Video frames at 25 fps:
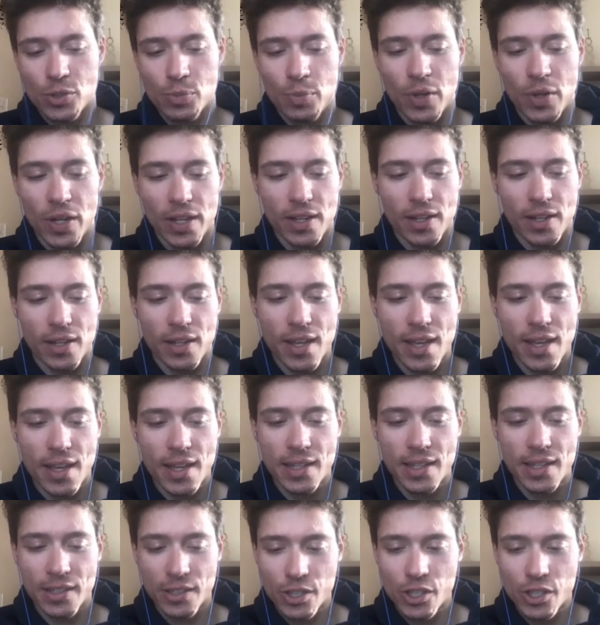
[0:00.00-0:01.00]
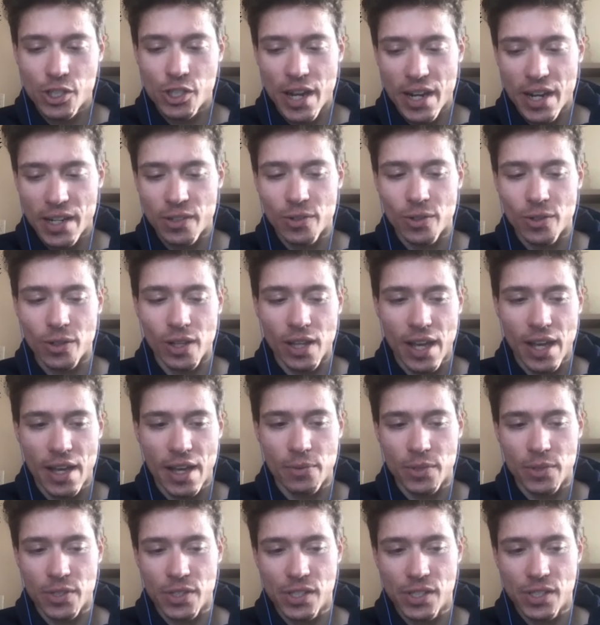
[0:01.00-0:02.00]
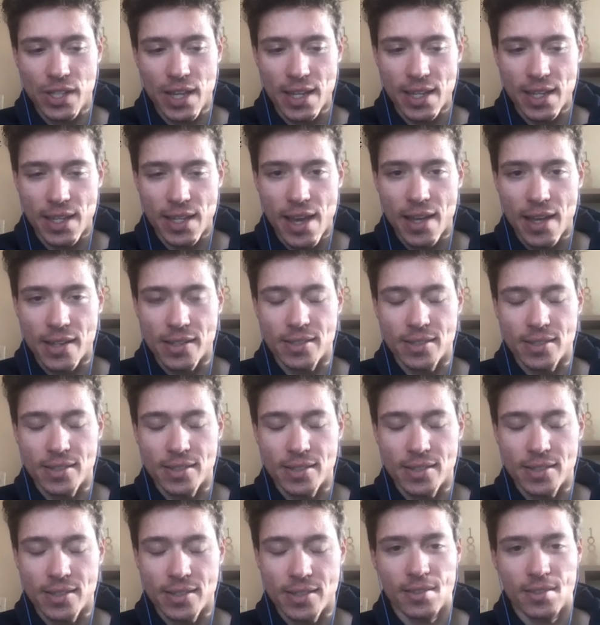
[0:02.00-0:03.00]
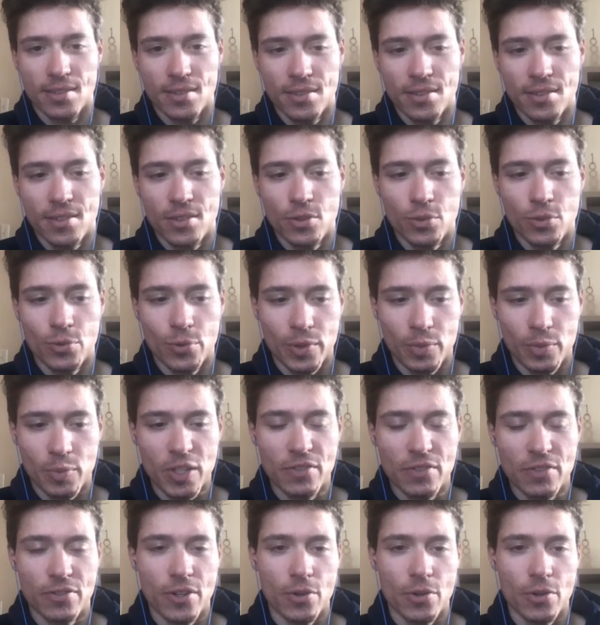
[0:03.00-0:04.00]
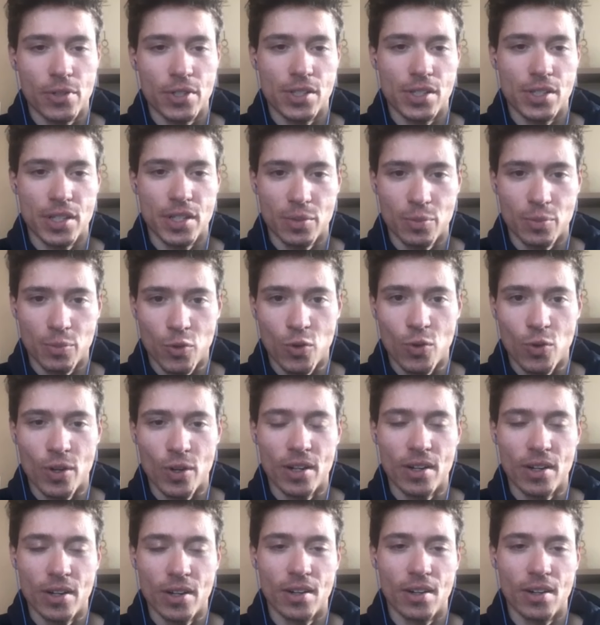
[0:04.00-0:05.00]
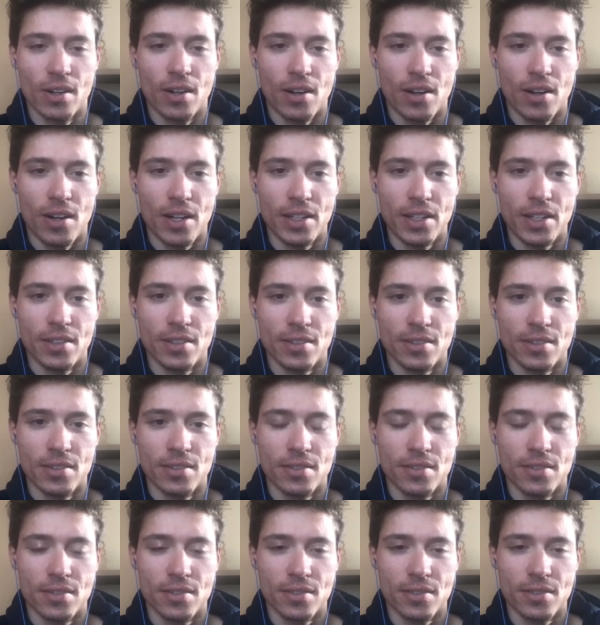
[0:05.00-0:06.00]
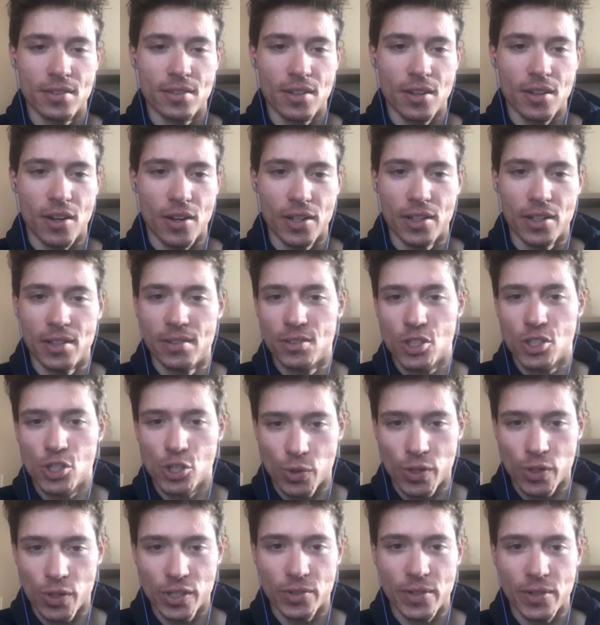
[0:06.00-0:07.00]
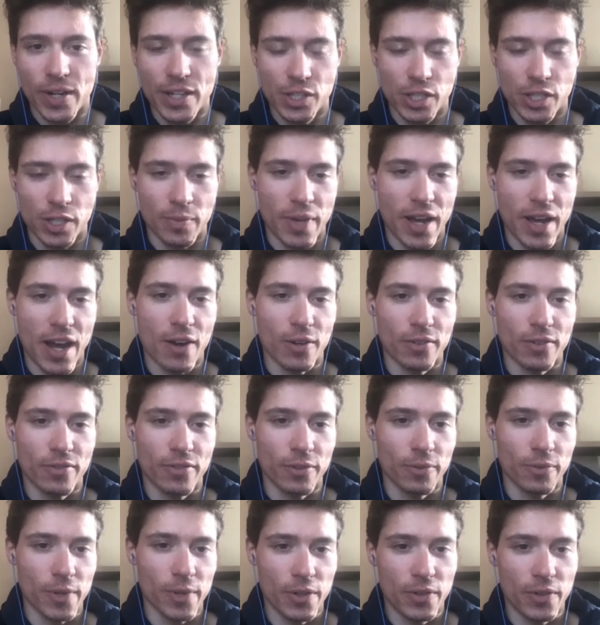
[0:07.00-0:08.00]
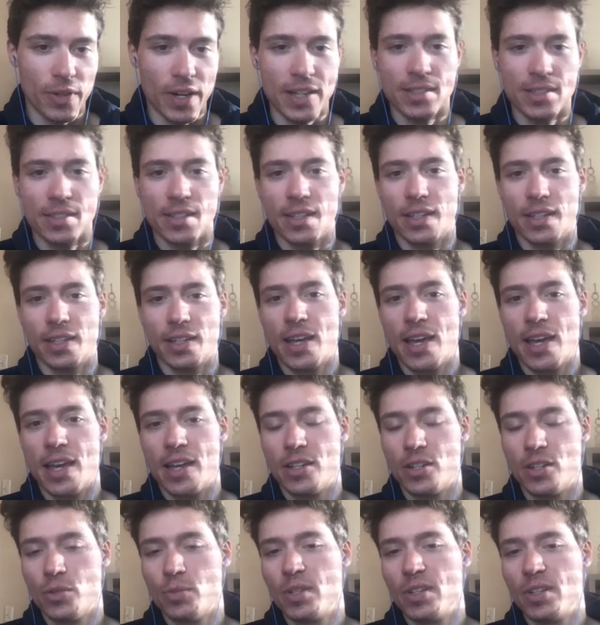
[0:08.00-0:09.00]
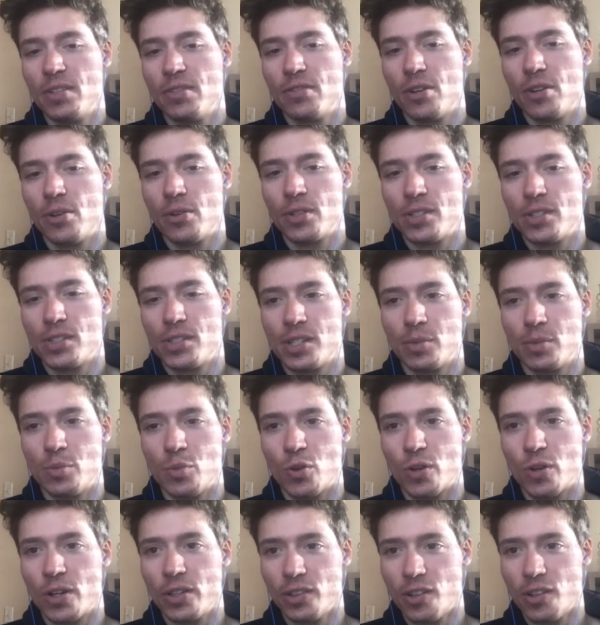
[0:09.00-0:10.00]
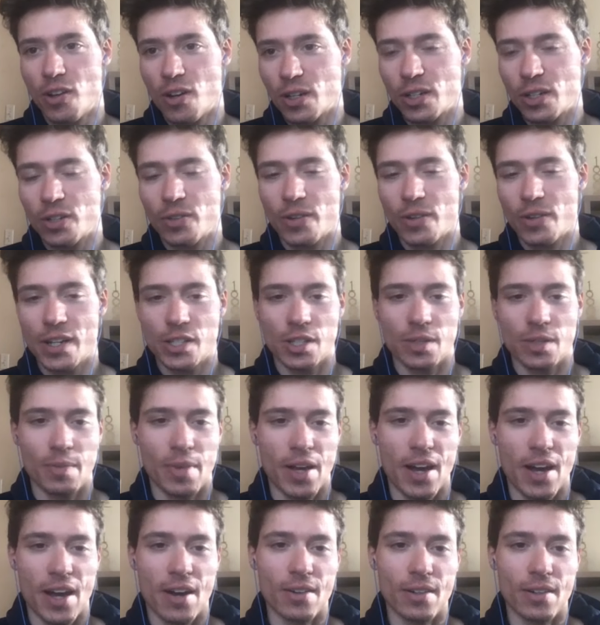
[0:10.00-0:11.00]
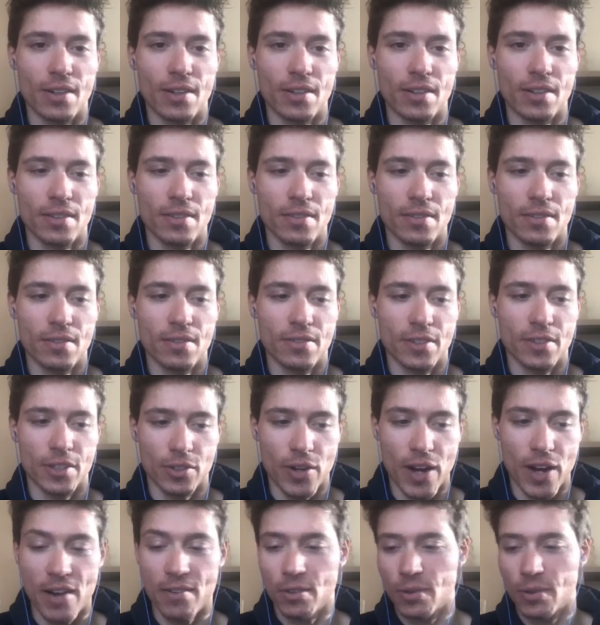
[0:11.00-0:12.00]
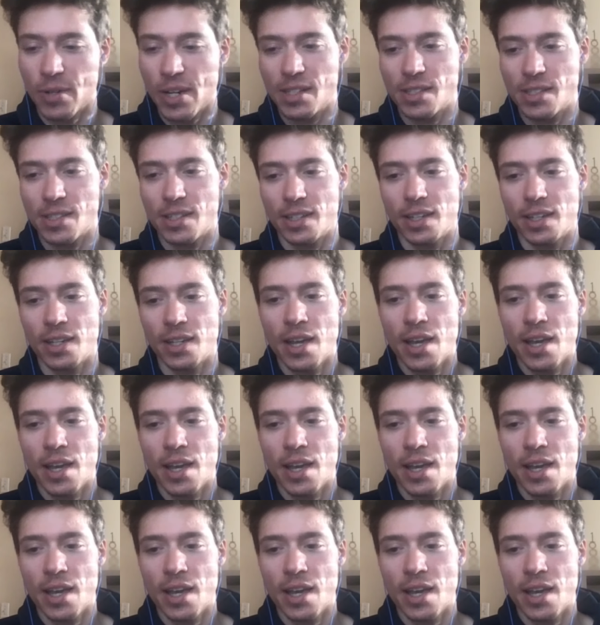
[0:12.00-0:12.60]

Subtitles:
But in general, I would say yes, you would be focusing more on short duration power for road racing, and you'd be focusing more on long duration power for gravel racing.